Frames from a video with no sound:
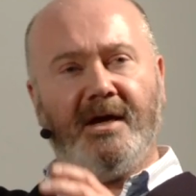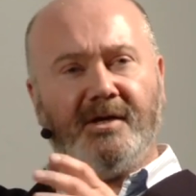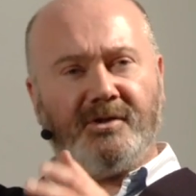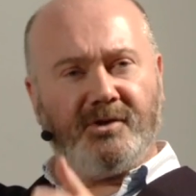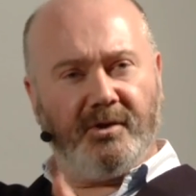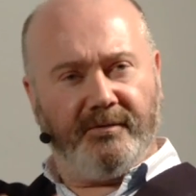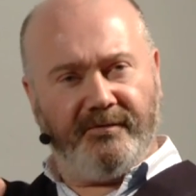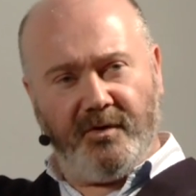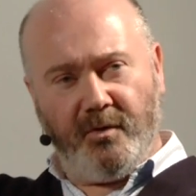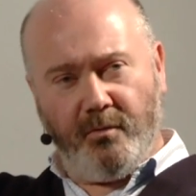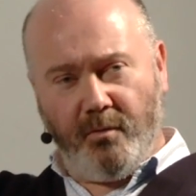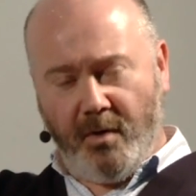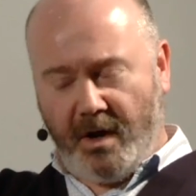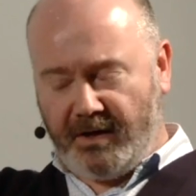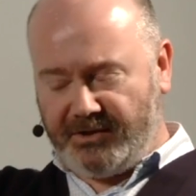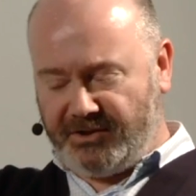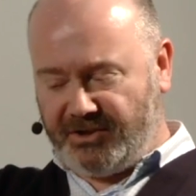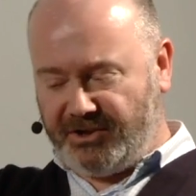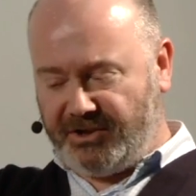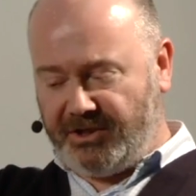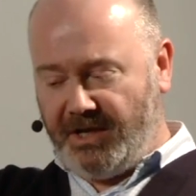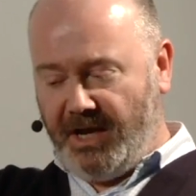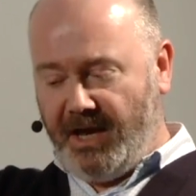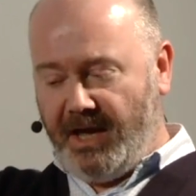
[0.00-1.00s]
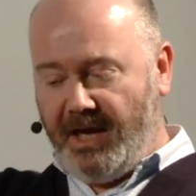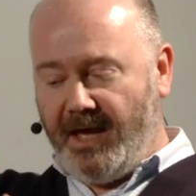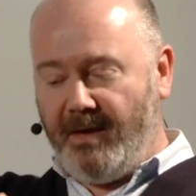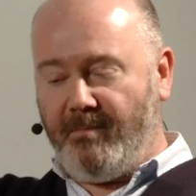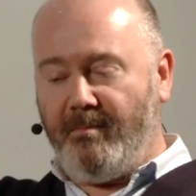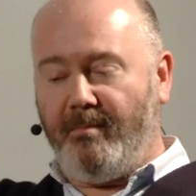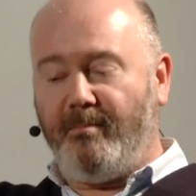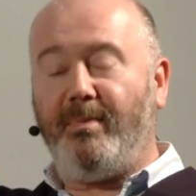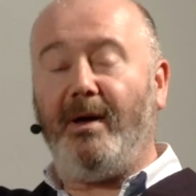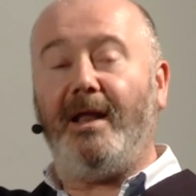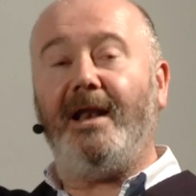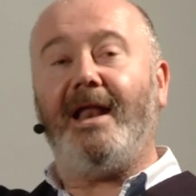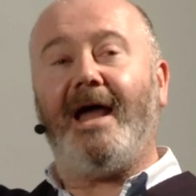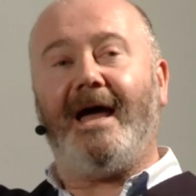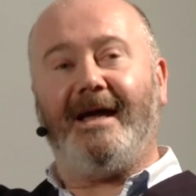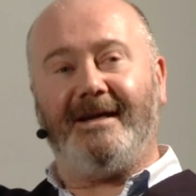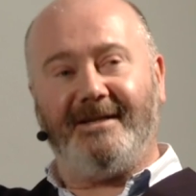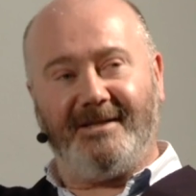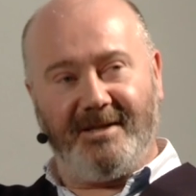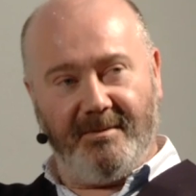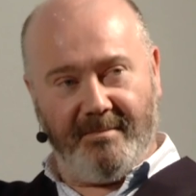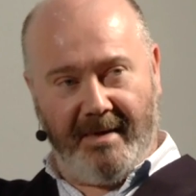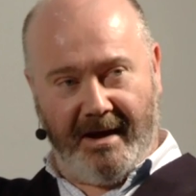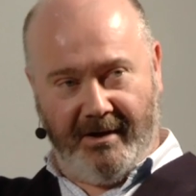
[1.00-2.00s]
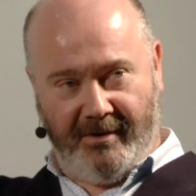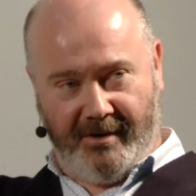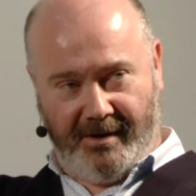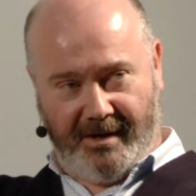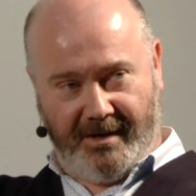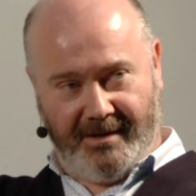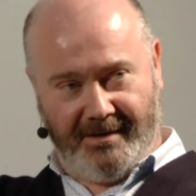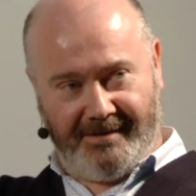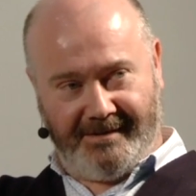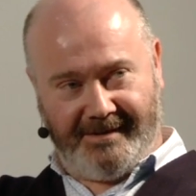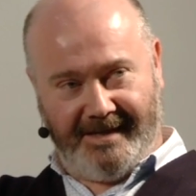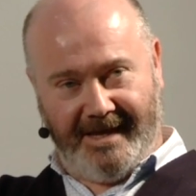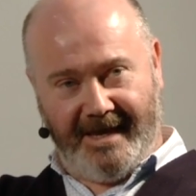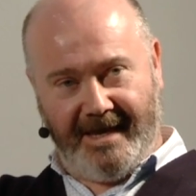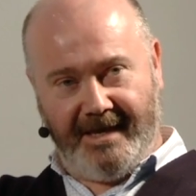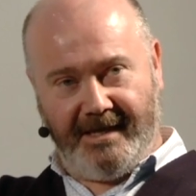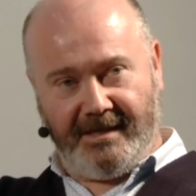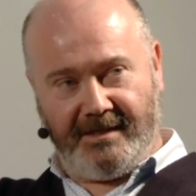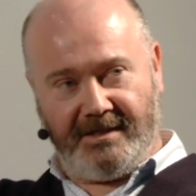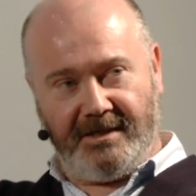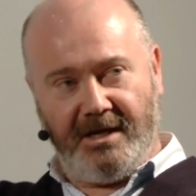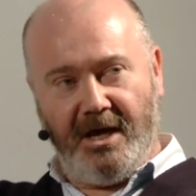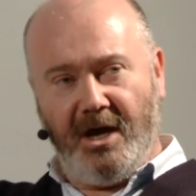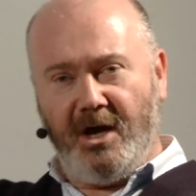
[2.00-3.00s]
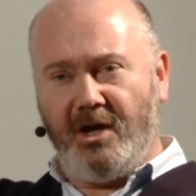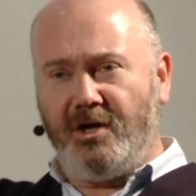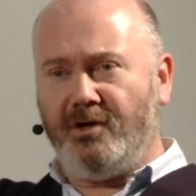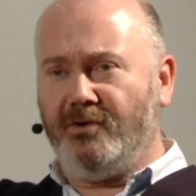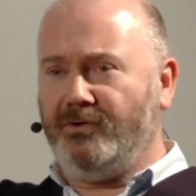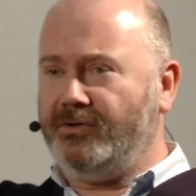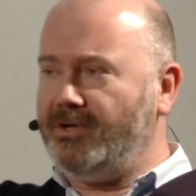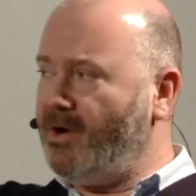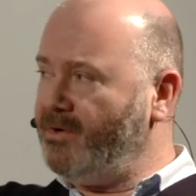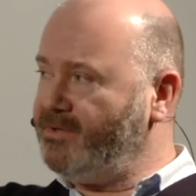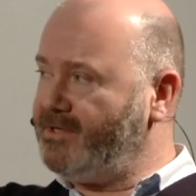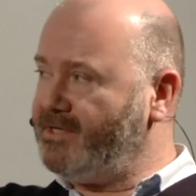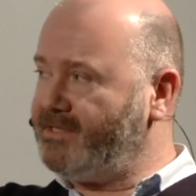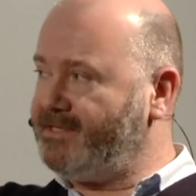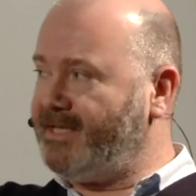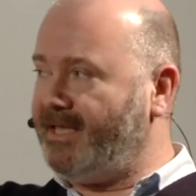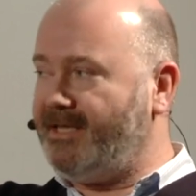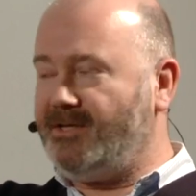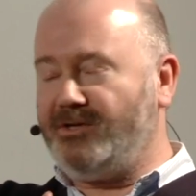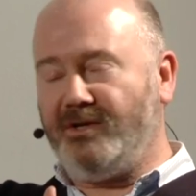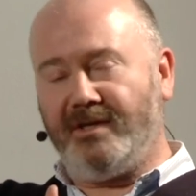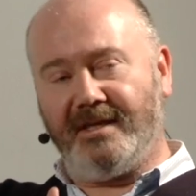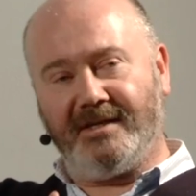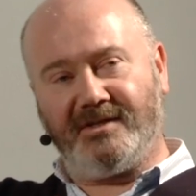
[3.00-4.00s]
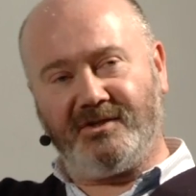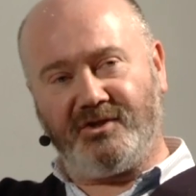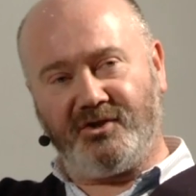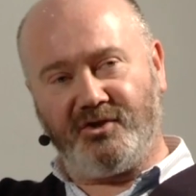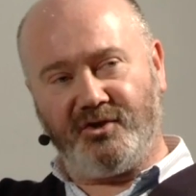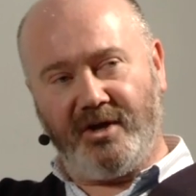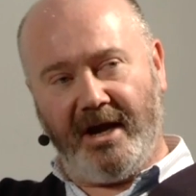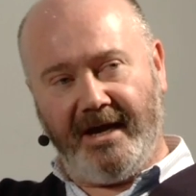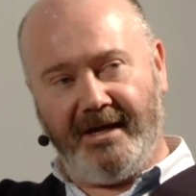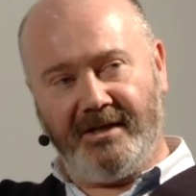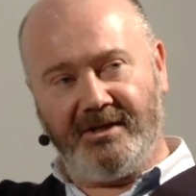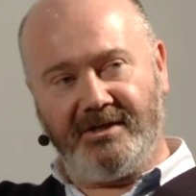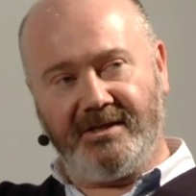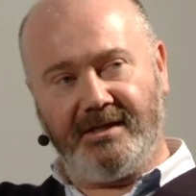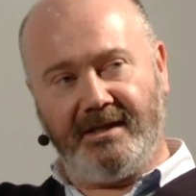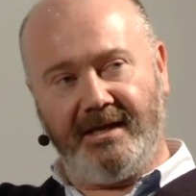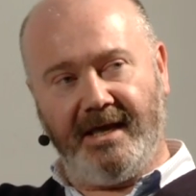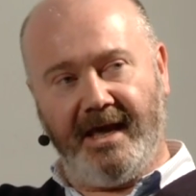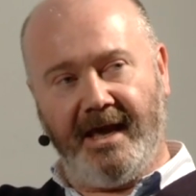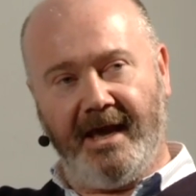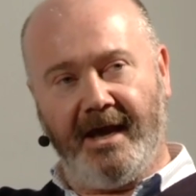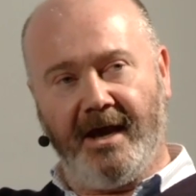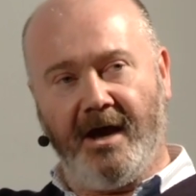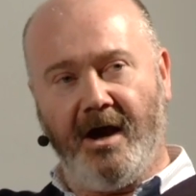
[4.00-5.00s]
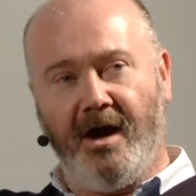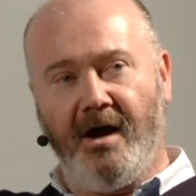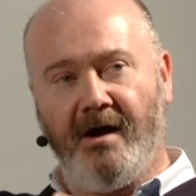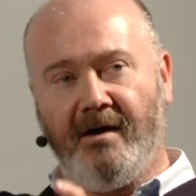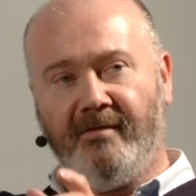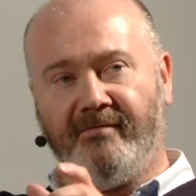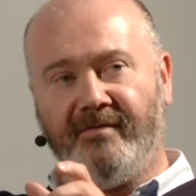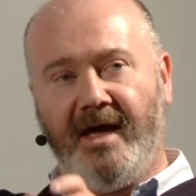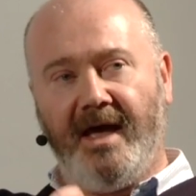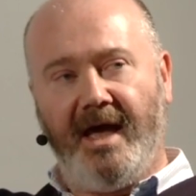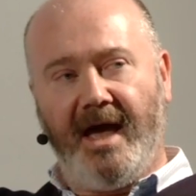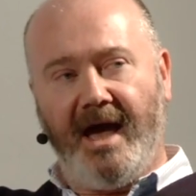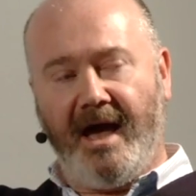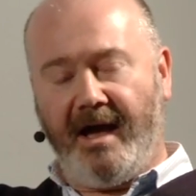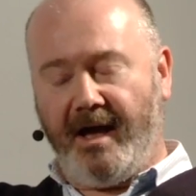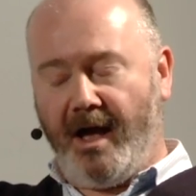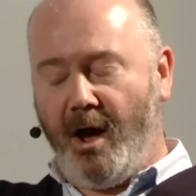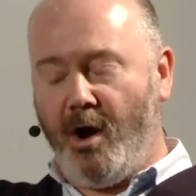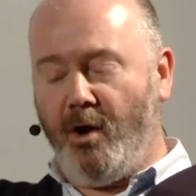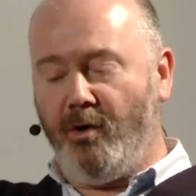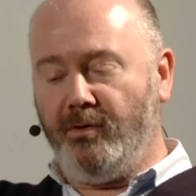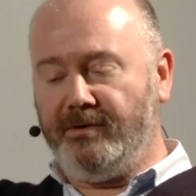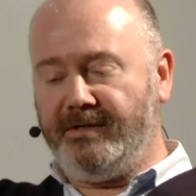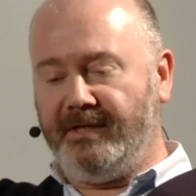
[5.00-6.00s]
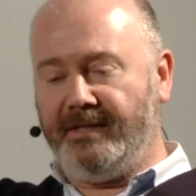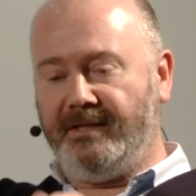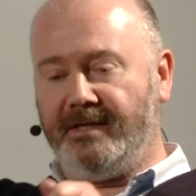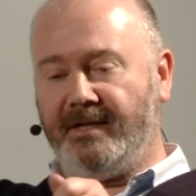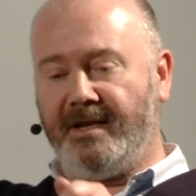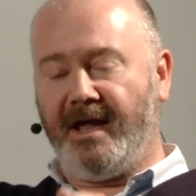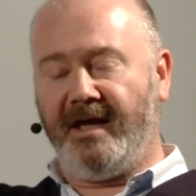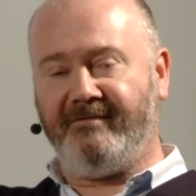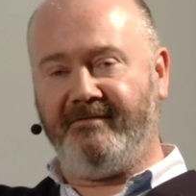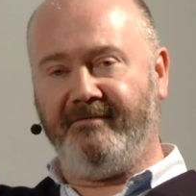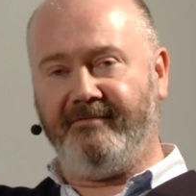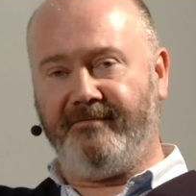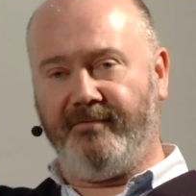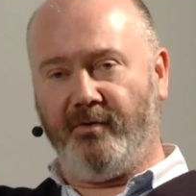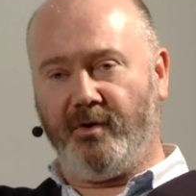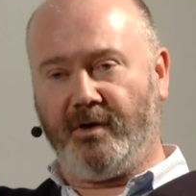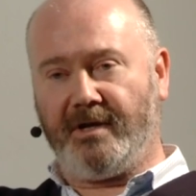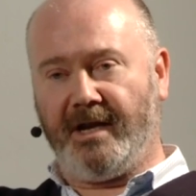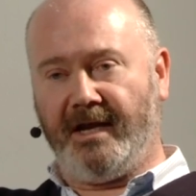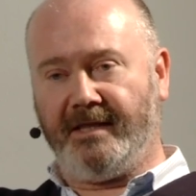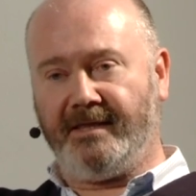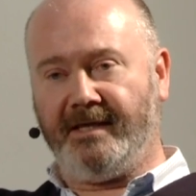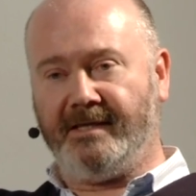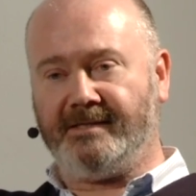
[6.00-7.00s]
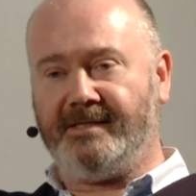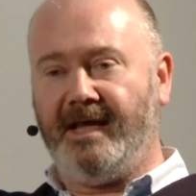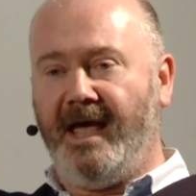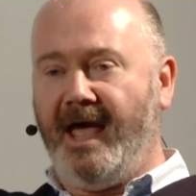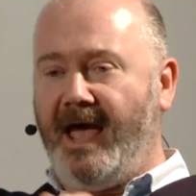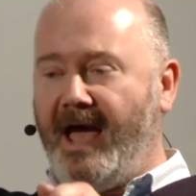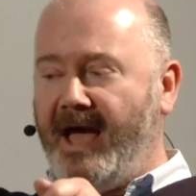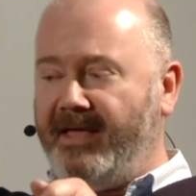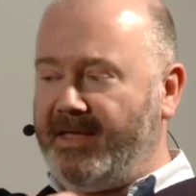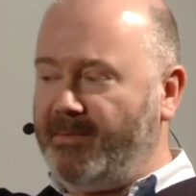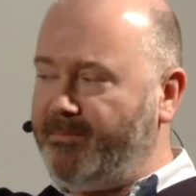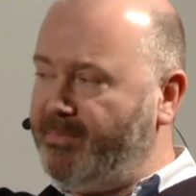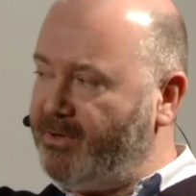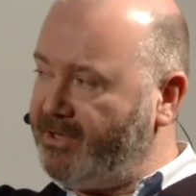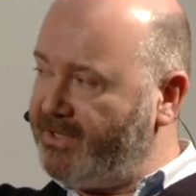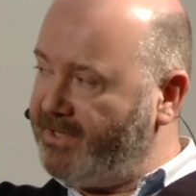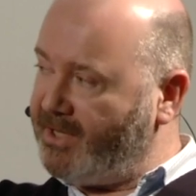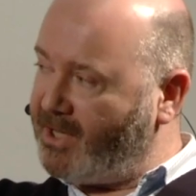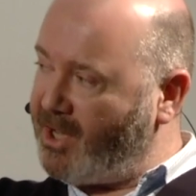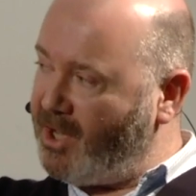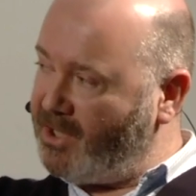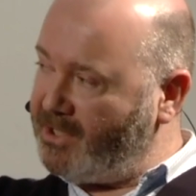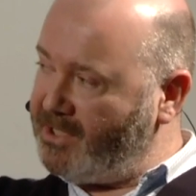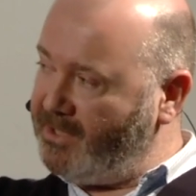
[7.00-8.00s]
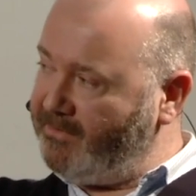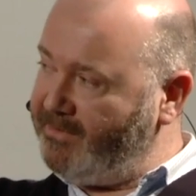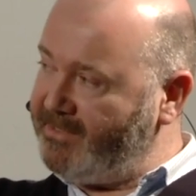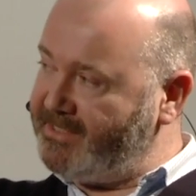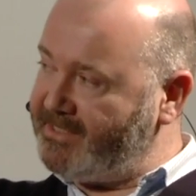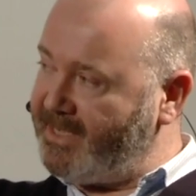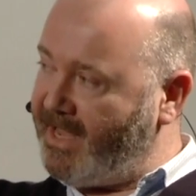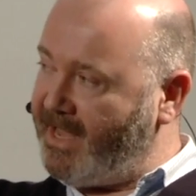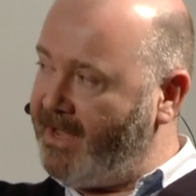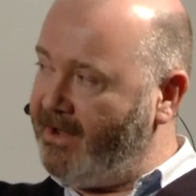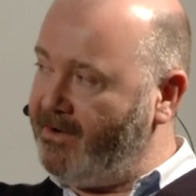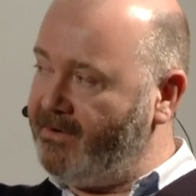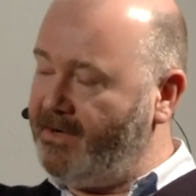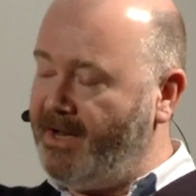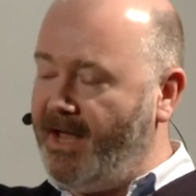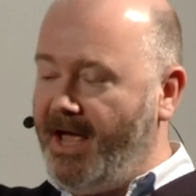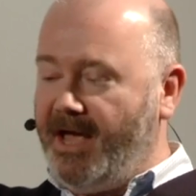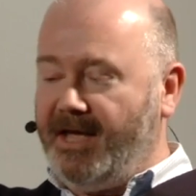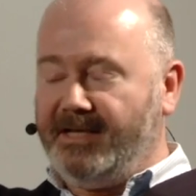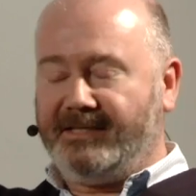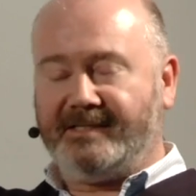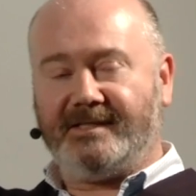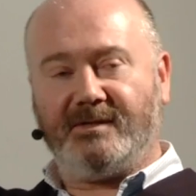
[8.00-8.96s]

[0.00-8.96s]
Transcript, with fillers: So if you watch um, polite Americans eat, you'll notice they do this strange thing of holding the knife and fork like this, and then putting the cutlery down, yeah.